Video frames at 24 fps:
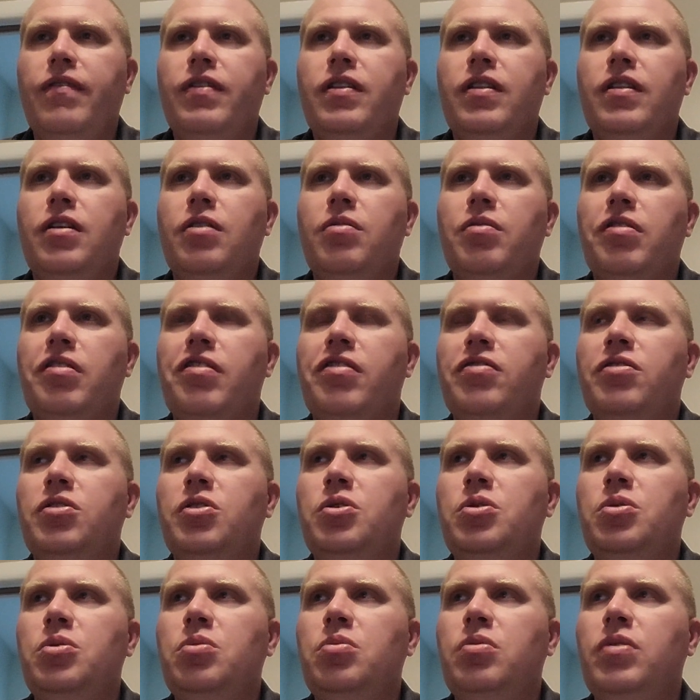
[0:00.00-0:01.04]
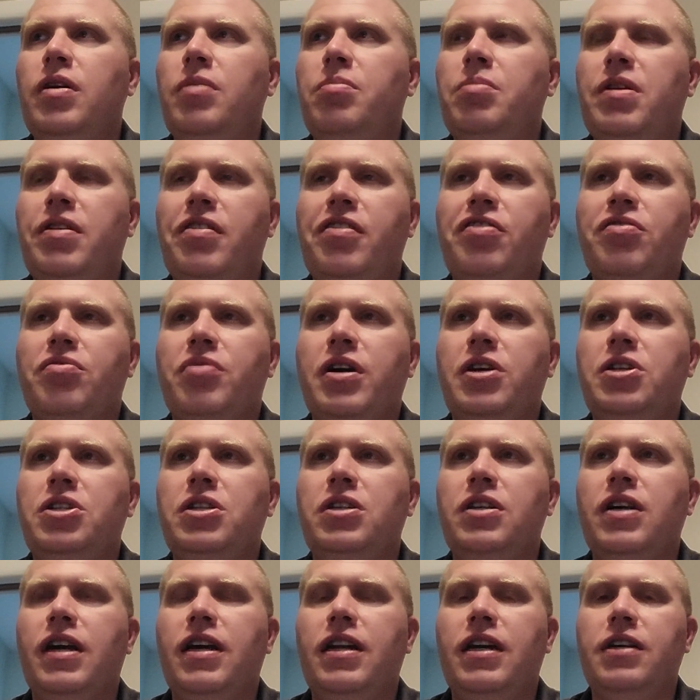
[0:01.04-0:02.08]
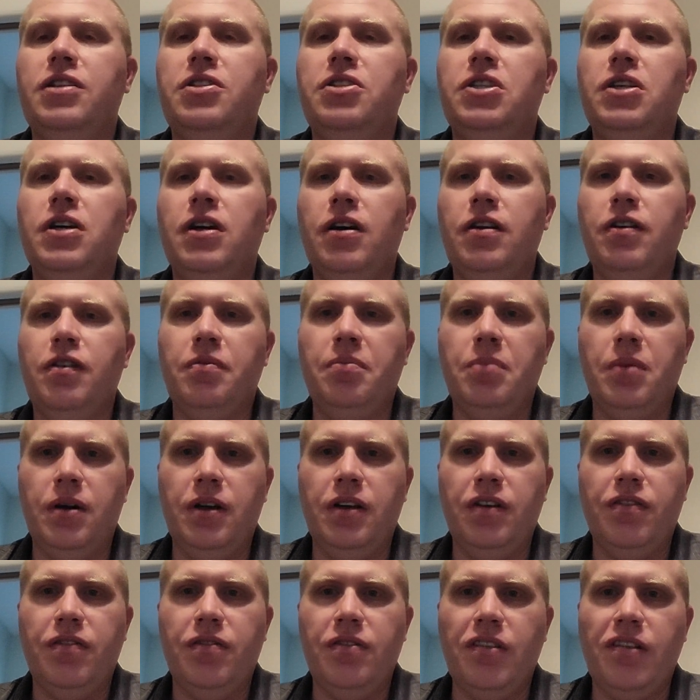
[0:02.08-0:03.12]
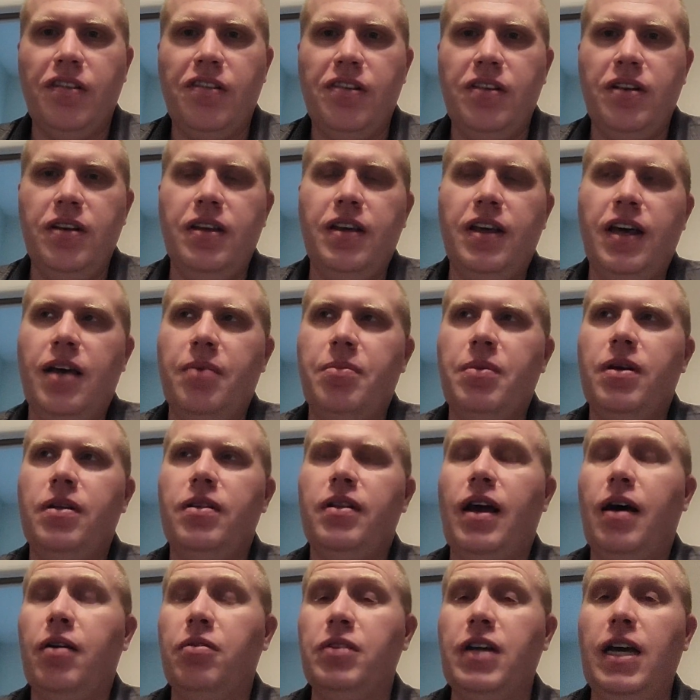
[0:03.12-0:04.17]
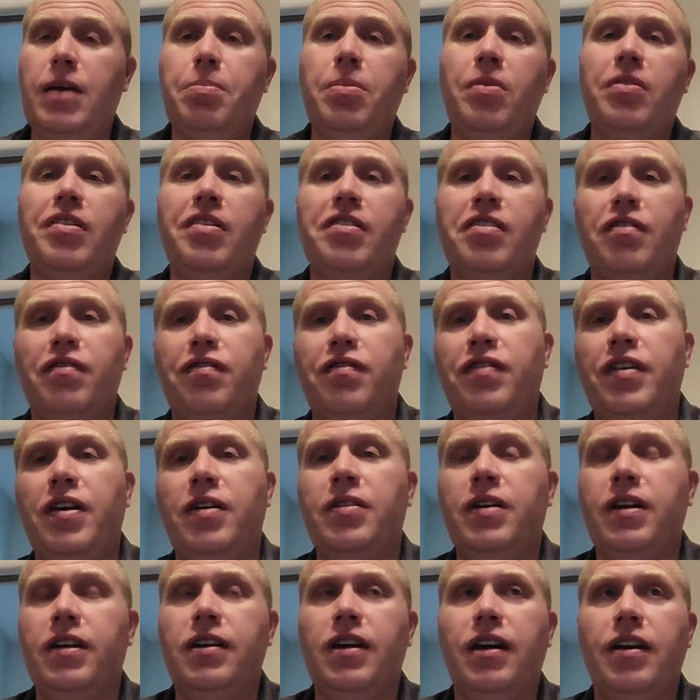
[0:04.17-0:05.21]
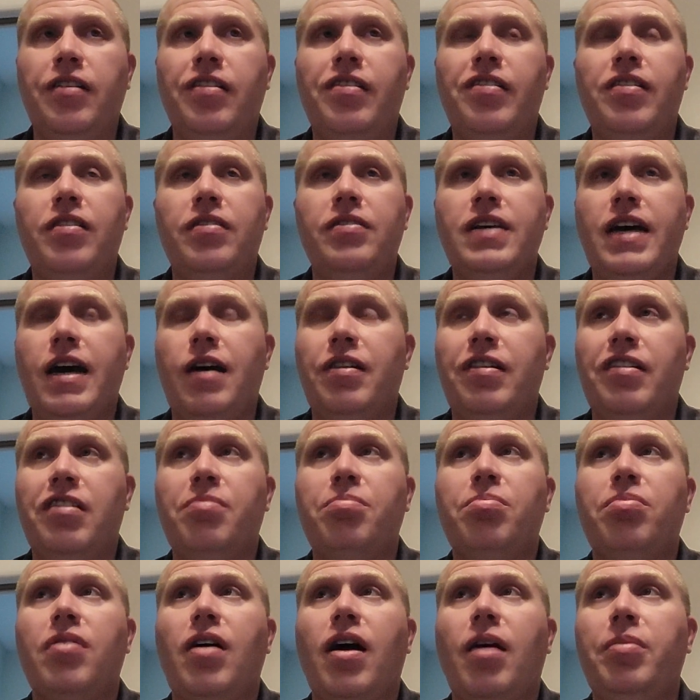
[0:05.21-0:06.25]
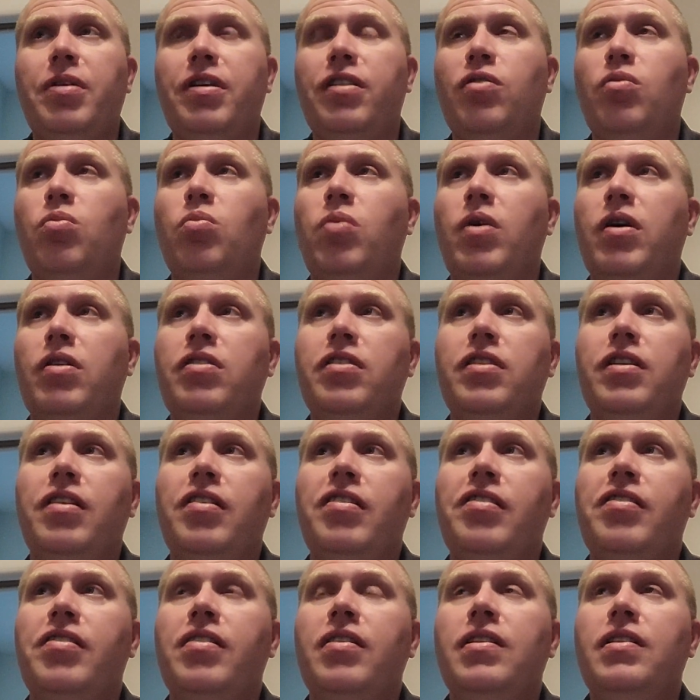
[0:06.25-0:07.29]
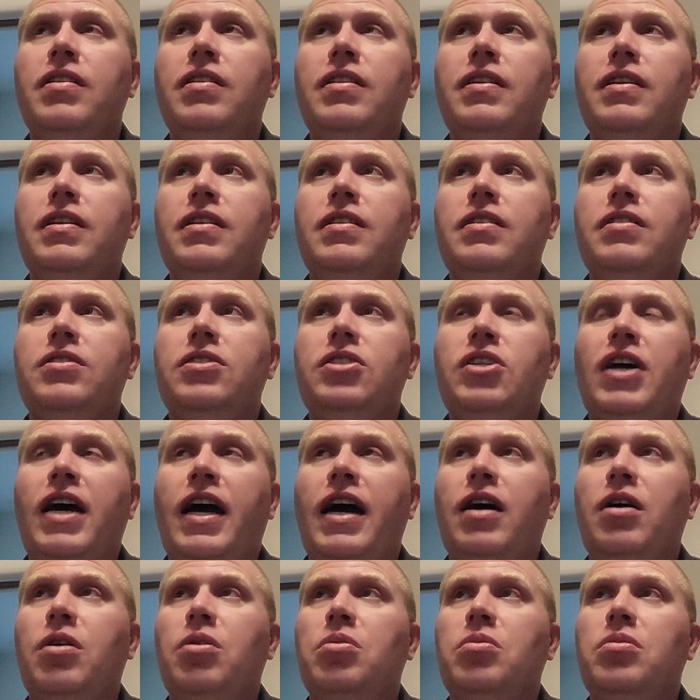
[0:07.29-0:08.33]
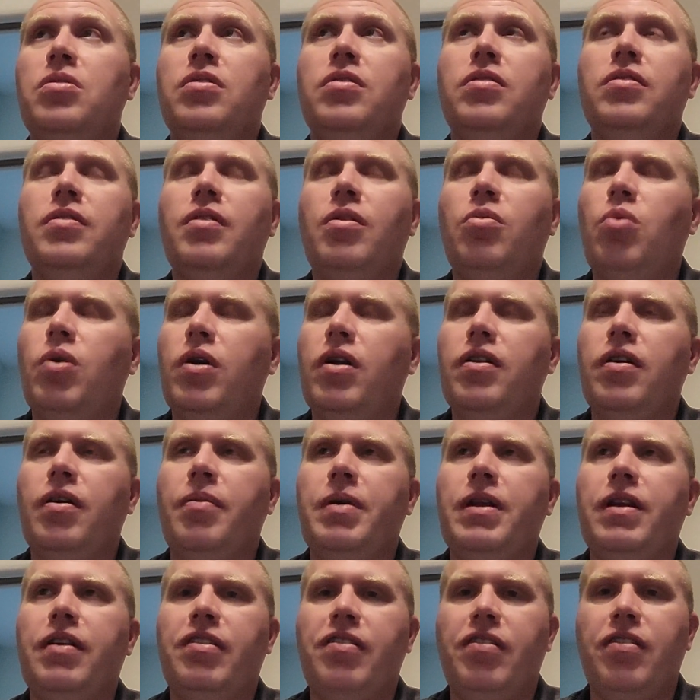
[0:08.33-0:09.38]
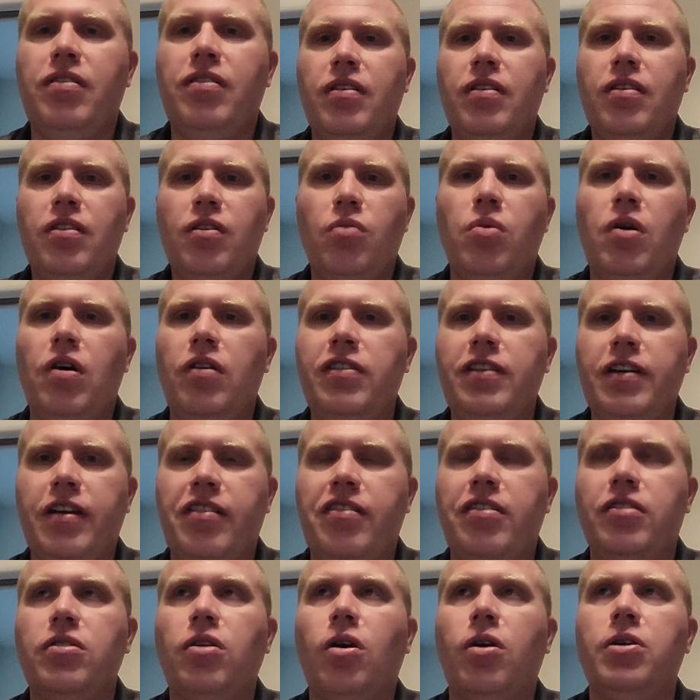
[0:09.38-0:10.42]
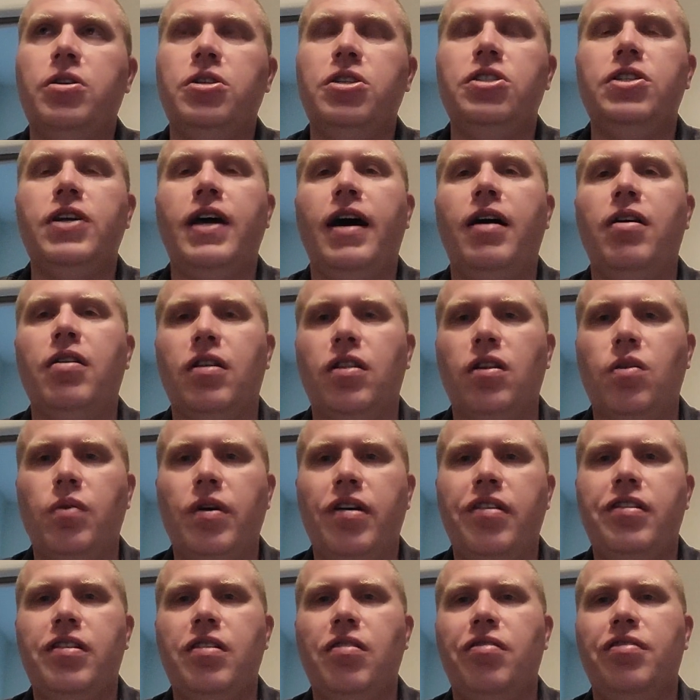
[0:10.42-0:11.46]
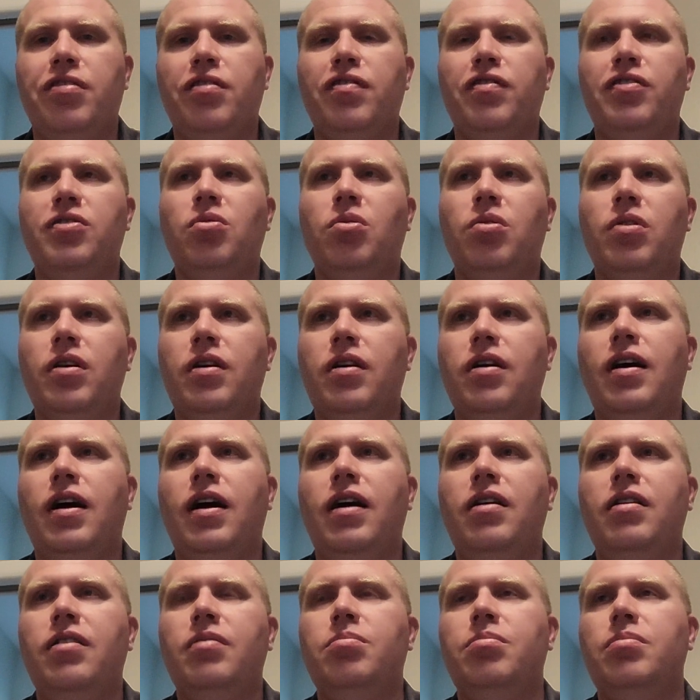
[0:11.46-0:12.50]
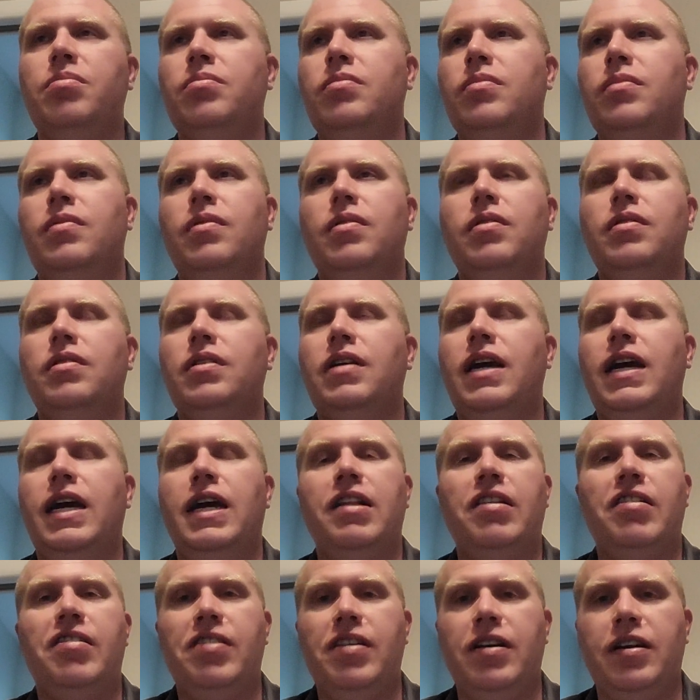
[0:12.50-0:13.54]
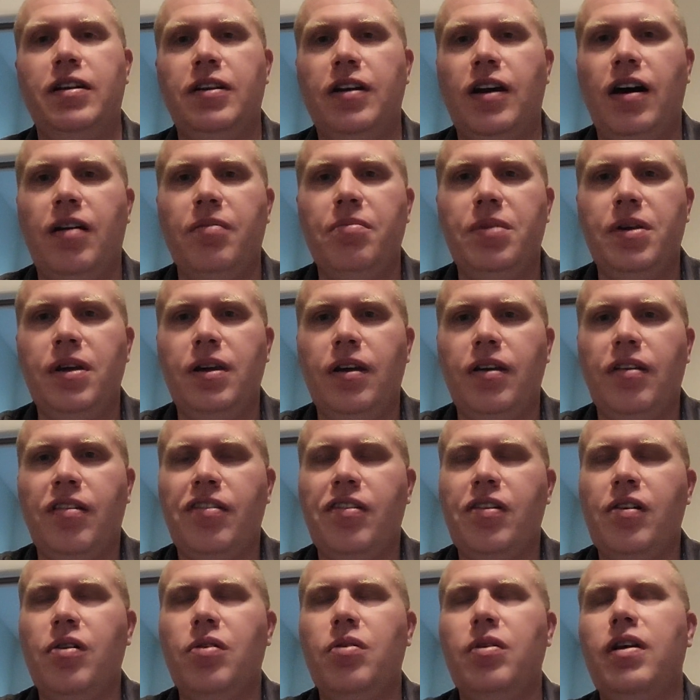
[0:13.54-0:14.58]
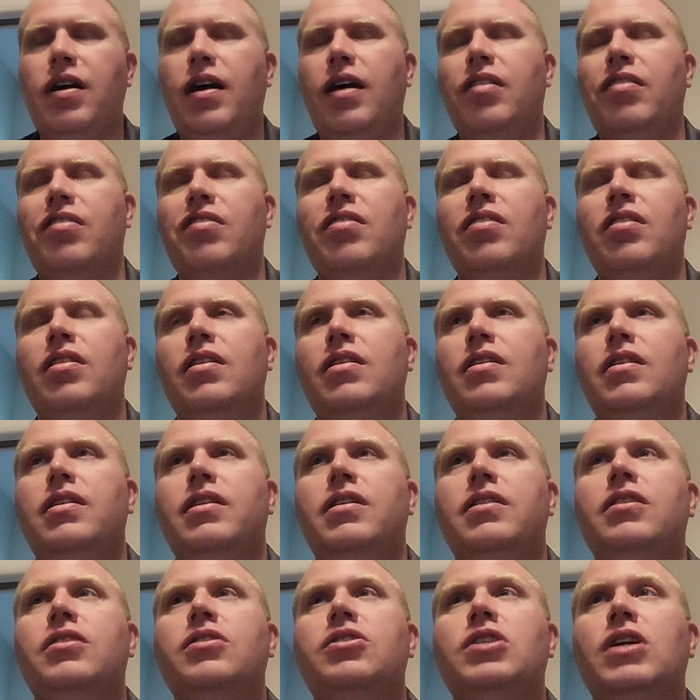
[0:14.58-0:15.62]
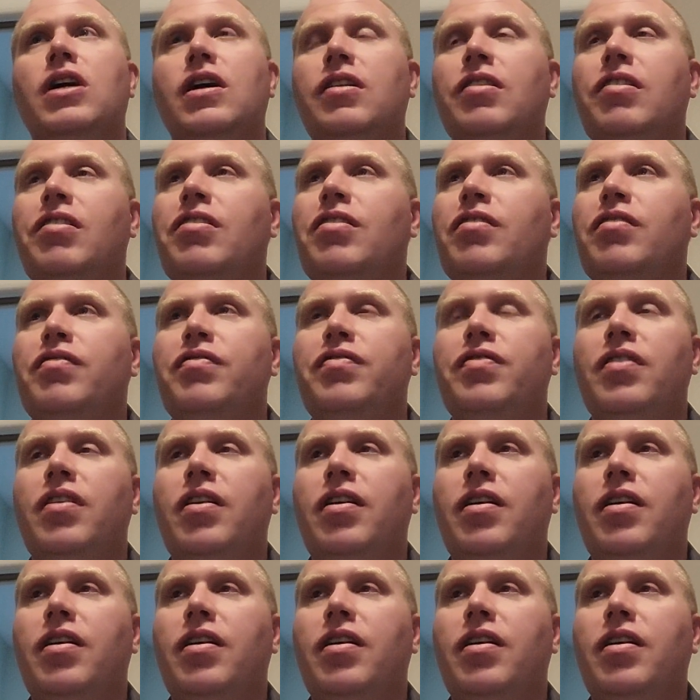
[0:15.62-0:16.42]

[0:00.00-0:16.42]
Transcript: there was new administration and a ton of money from the city came in. Now, Naples is a very nice town. It's probably the wealthiest town. It's the wealthiest large town on the west coast of Florida. I can't see it not being so. It has tons of